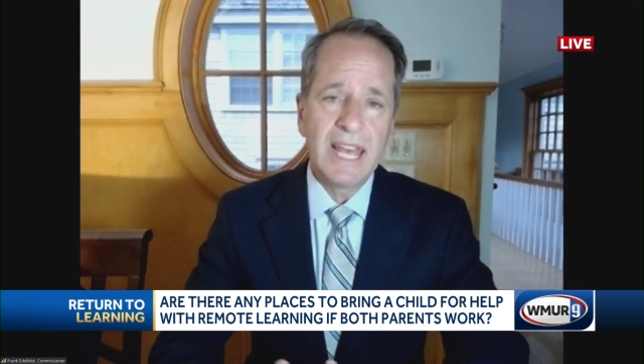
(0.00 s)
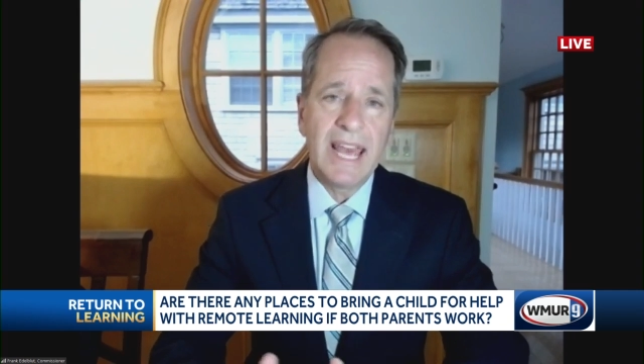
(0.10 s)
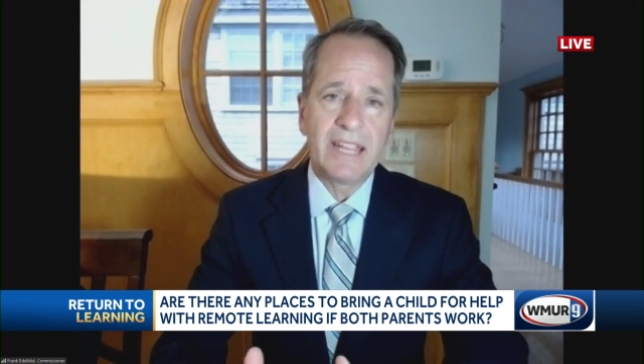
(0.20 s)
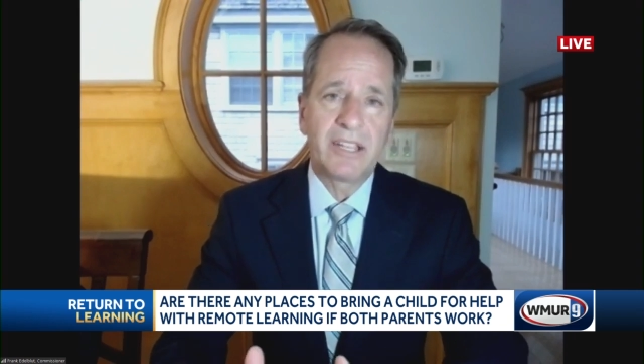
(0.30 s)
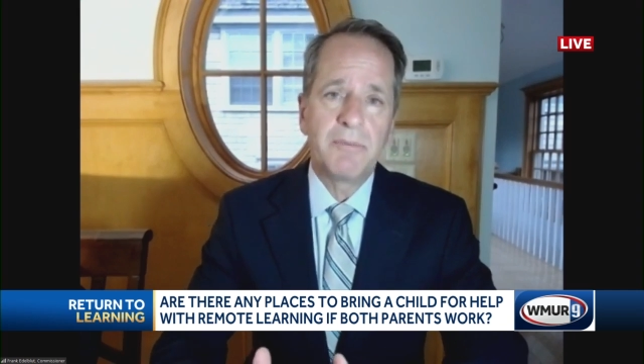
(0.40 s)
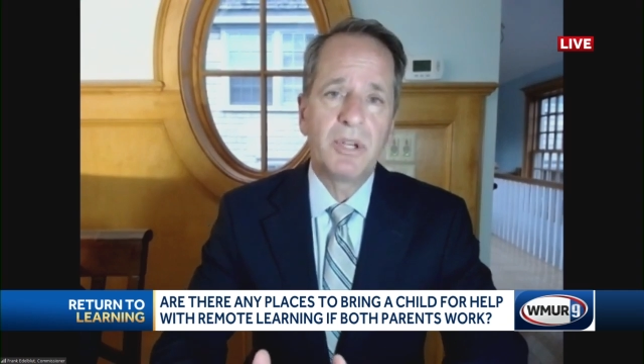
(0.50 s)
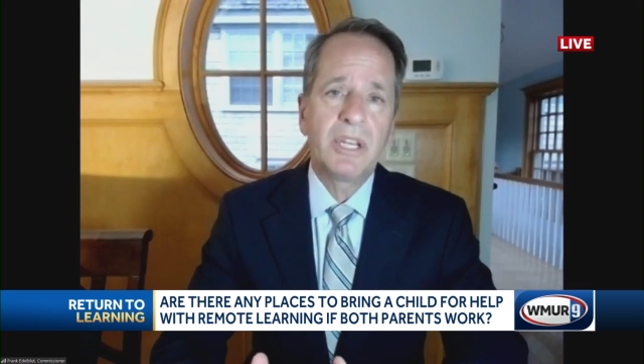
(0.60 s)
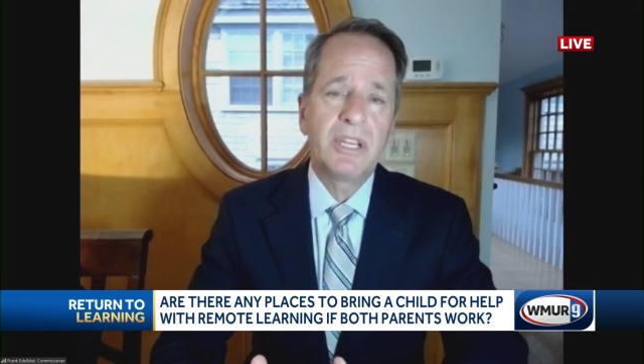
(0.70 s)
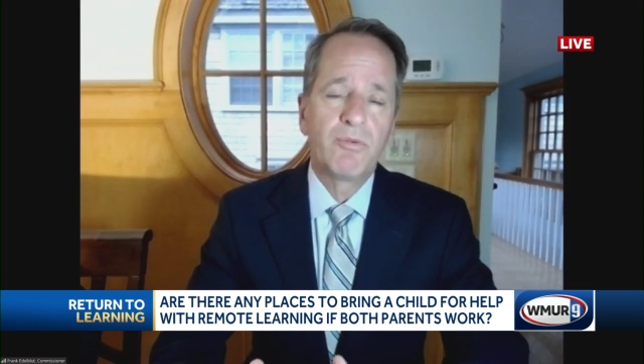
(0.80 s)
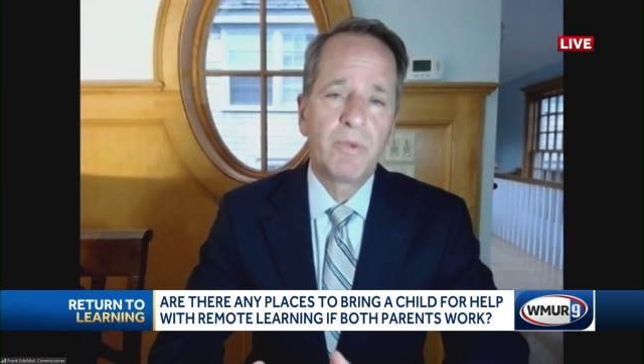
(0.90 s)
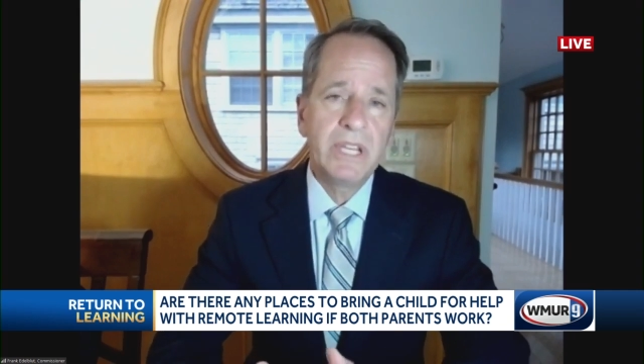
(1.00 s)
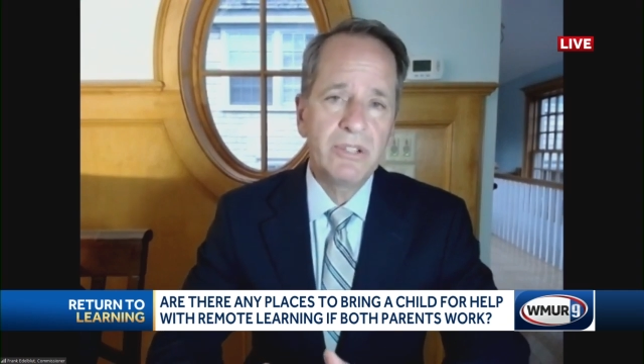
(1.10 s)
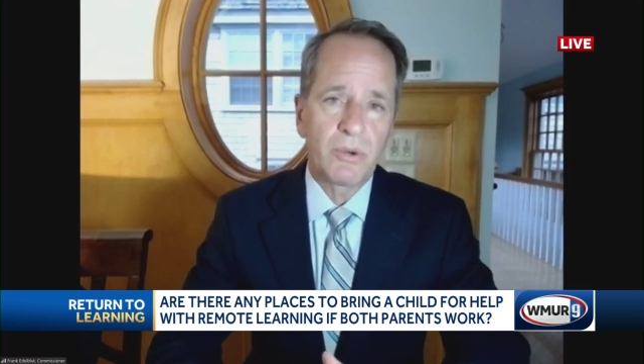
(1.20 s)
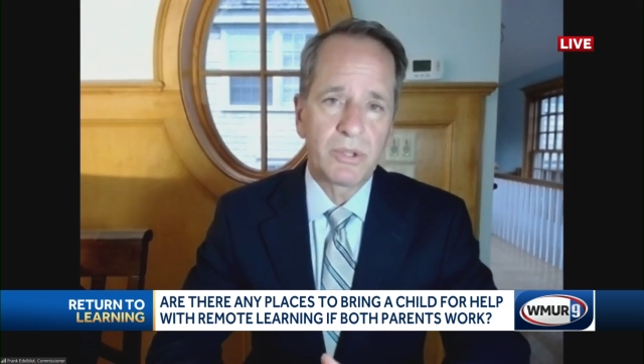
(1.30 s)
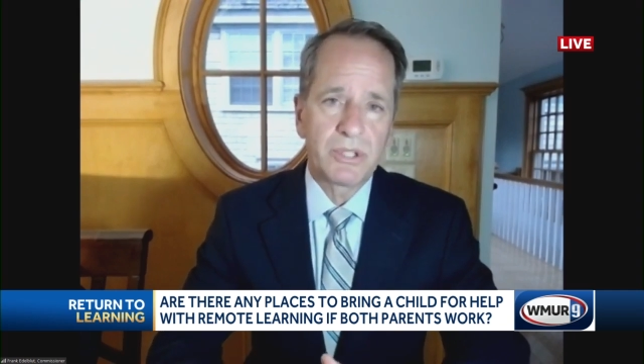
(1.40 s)
and community
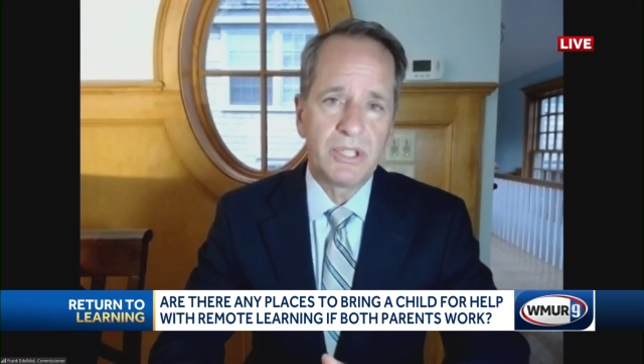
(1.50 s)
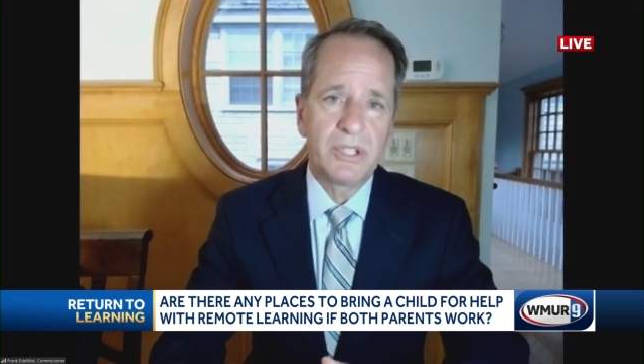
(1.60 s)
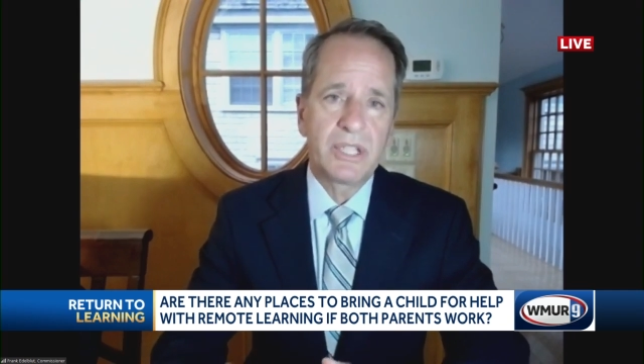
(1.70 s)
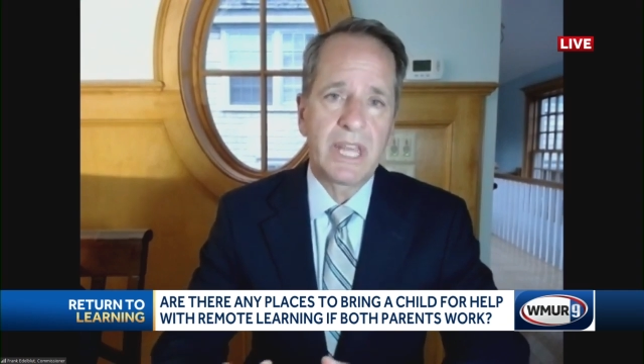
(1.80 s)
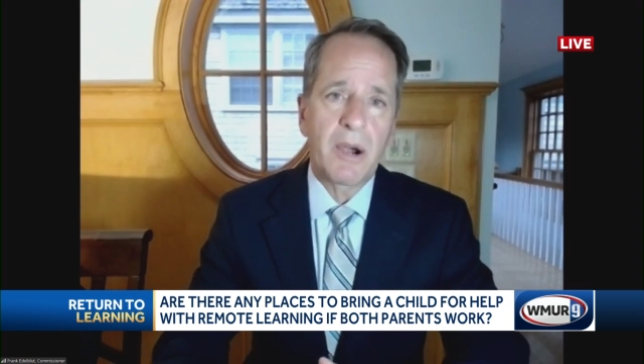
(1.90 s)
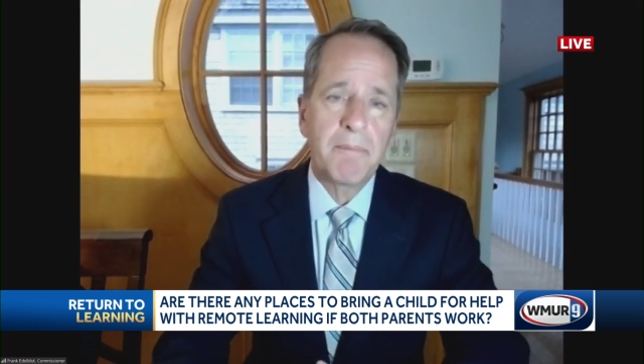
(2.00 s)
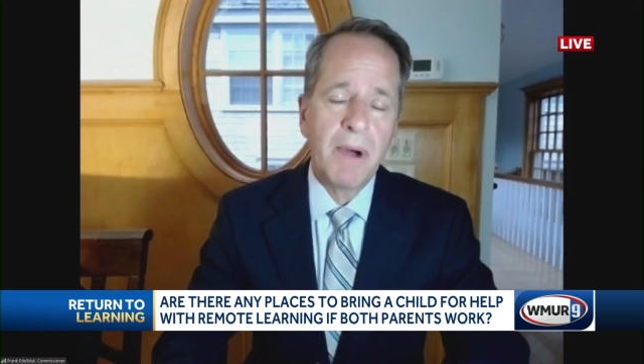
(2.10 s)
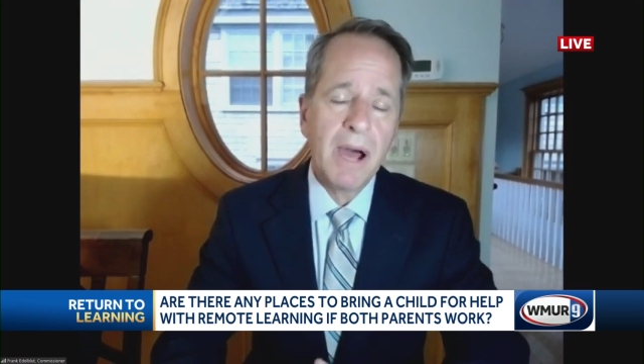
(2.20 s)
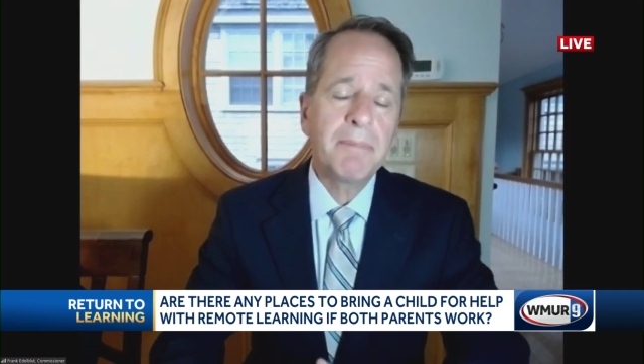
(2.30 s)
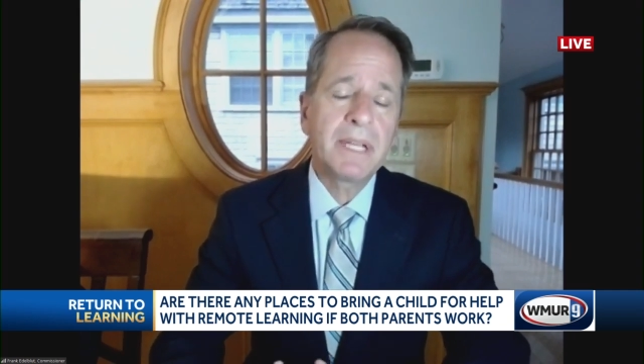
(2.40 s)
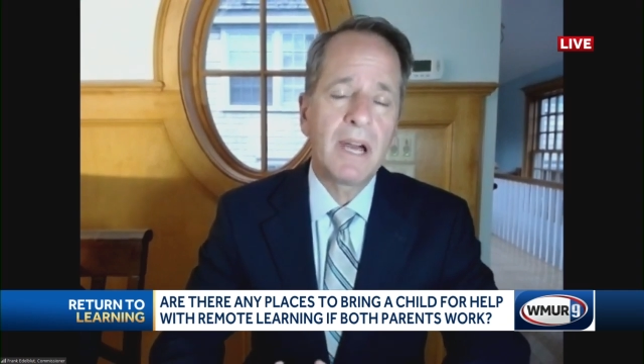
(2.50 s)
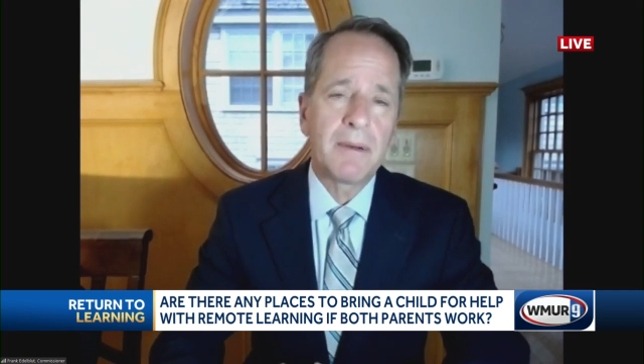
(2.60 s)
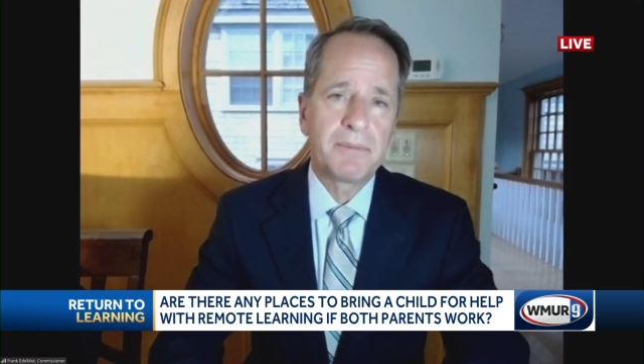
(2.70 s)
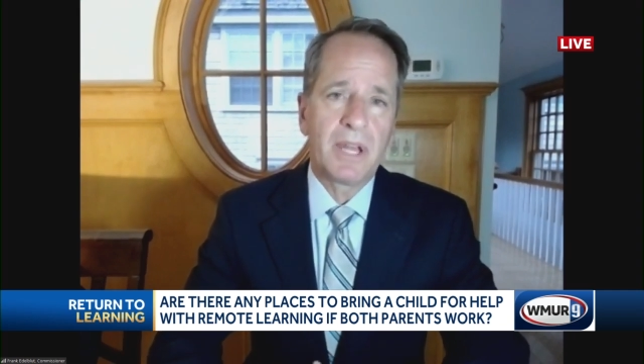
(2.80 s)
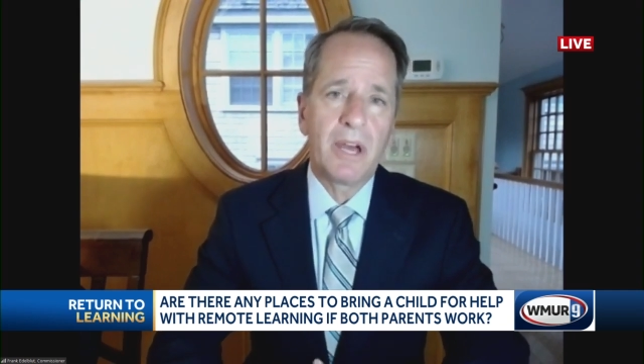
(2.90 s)
resources that are popping
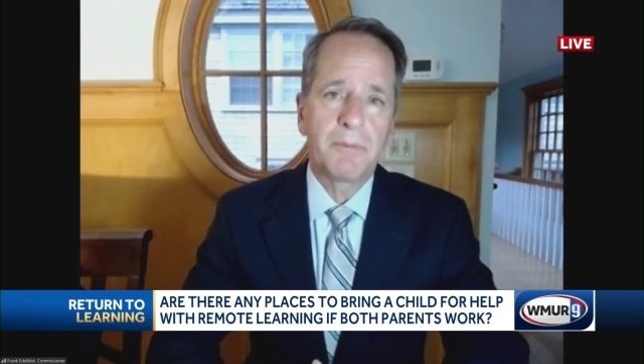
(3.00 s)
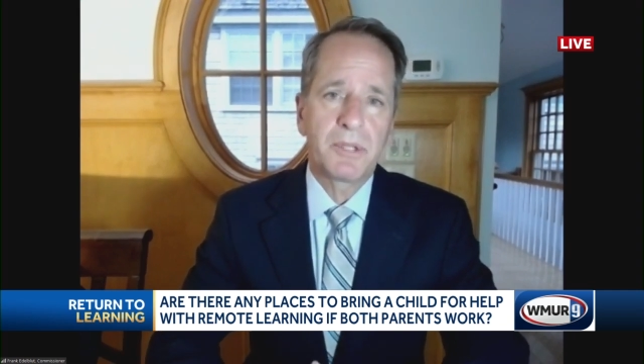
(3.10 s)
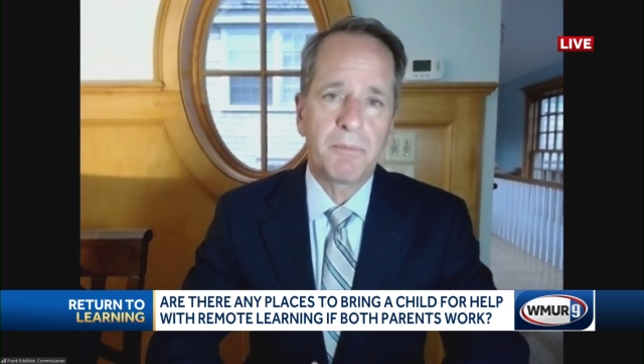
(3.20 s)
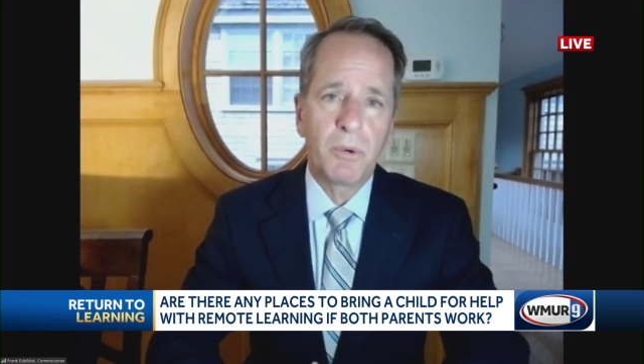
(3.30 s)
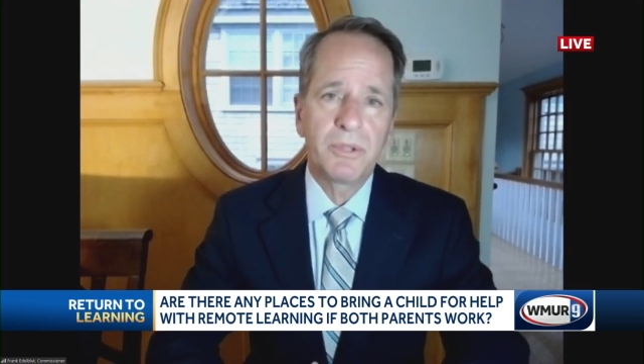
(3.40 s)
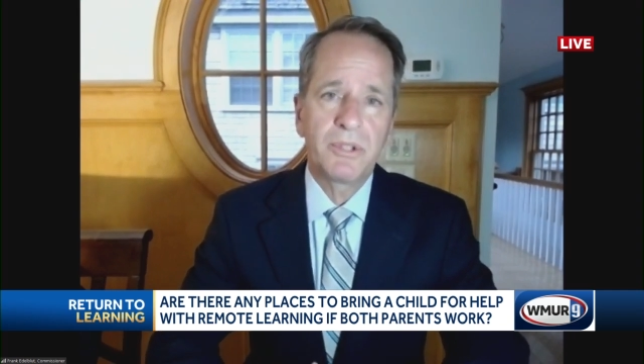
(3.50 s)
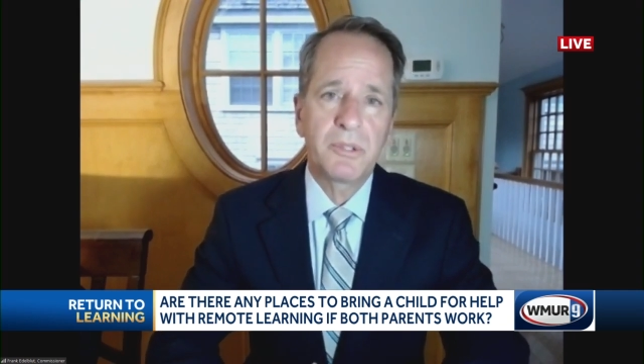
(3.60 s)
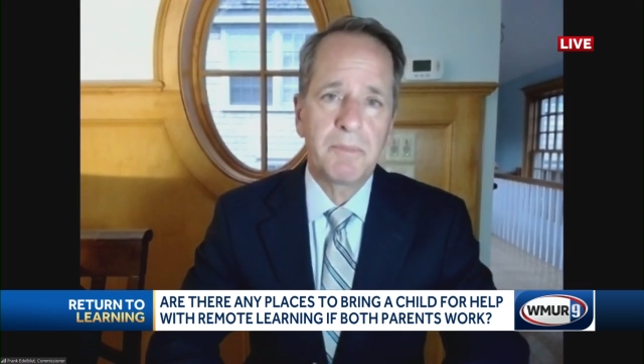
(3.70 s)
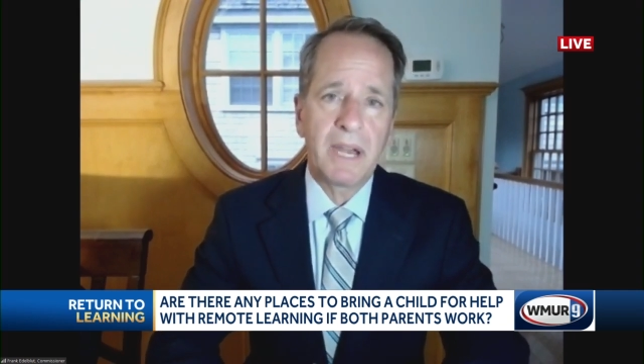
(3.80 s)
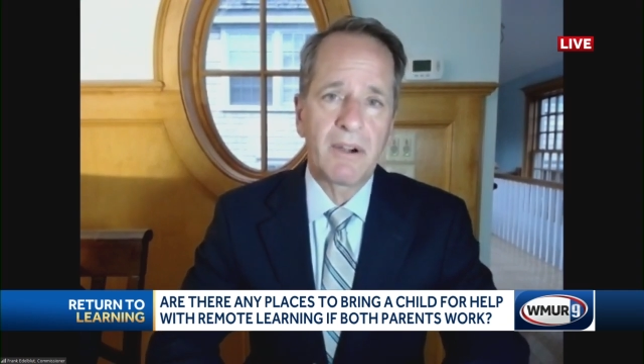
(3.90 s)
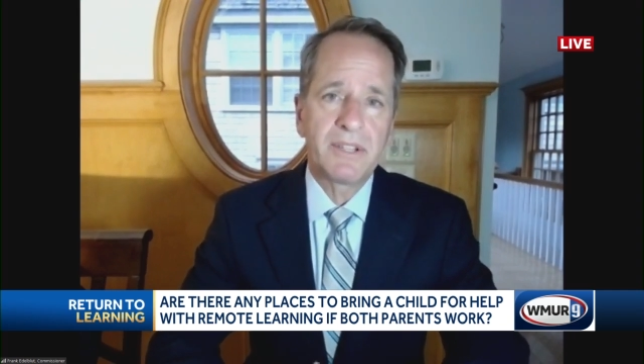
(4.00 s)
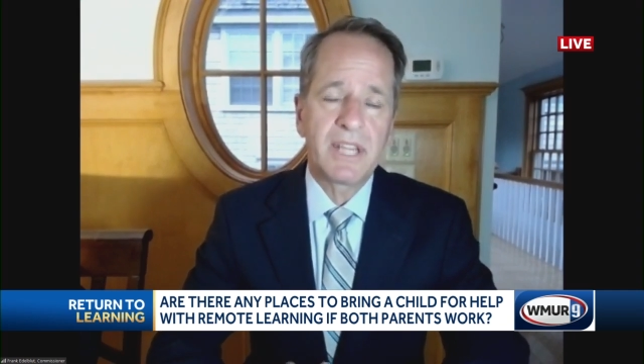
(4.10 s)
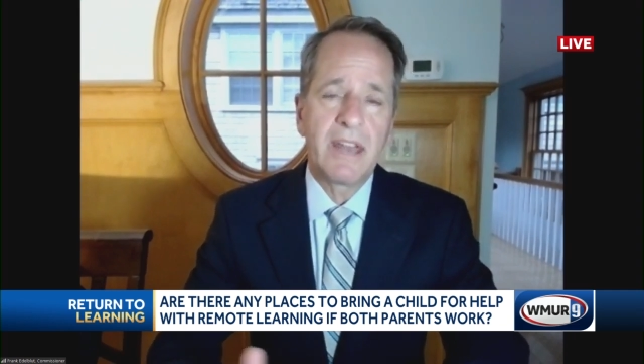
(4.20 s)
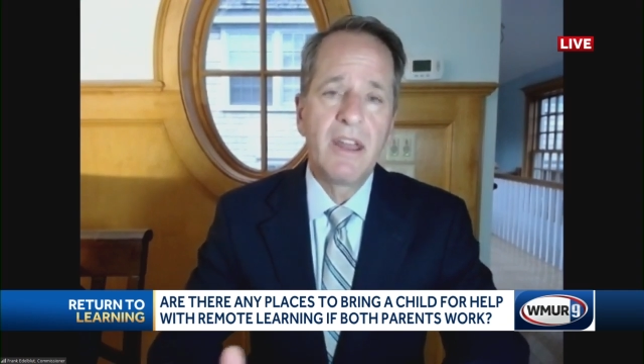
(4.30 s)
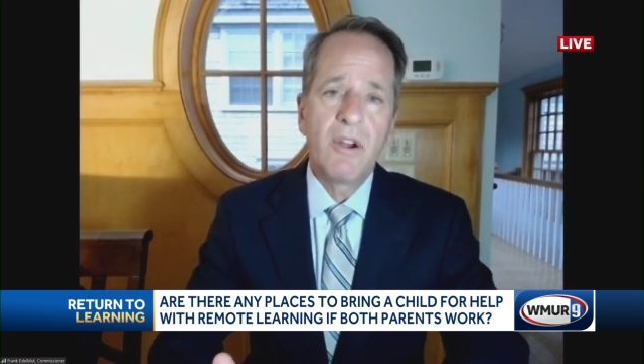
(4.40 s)
up to help support those parents that